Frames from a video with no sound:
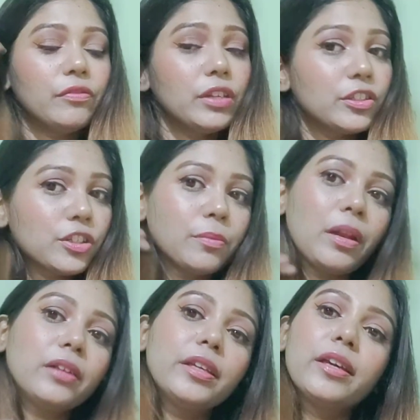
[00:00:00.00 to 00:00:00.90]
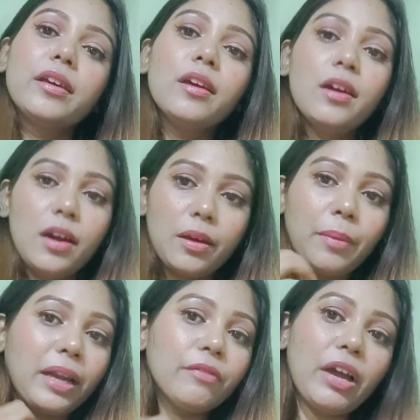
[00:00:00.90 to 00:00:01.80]
In Shimla they are
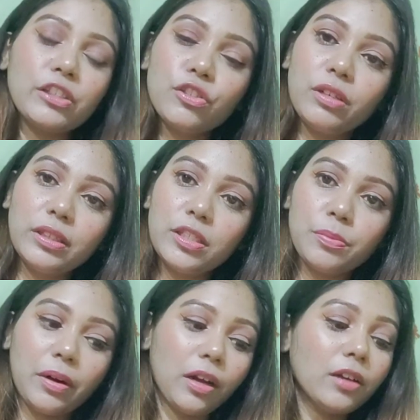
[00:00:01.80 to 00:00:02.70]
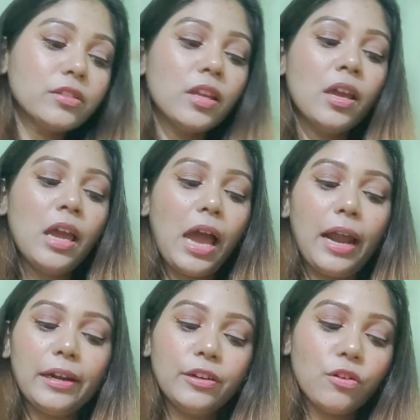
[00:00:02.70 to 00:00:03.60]
manufacturing these products,
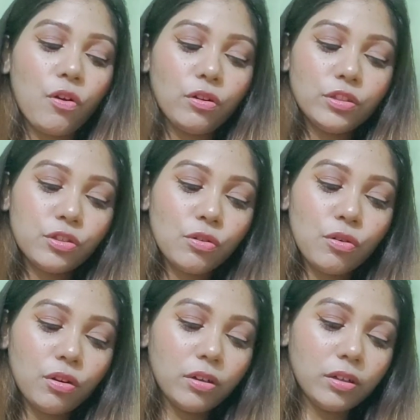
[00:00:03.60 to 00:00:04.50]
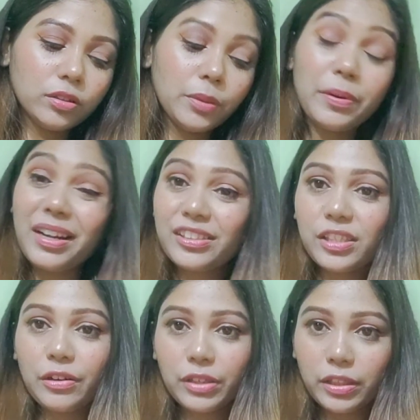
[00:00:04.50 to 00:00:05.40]
and also the products
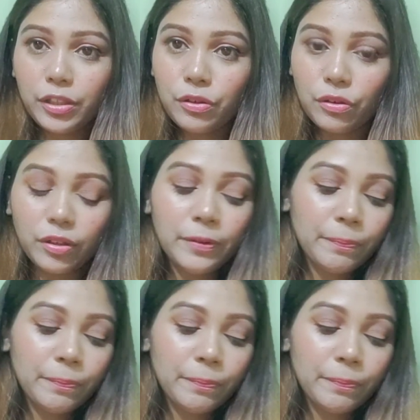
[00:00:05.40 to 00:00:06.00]
are really good.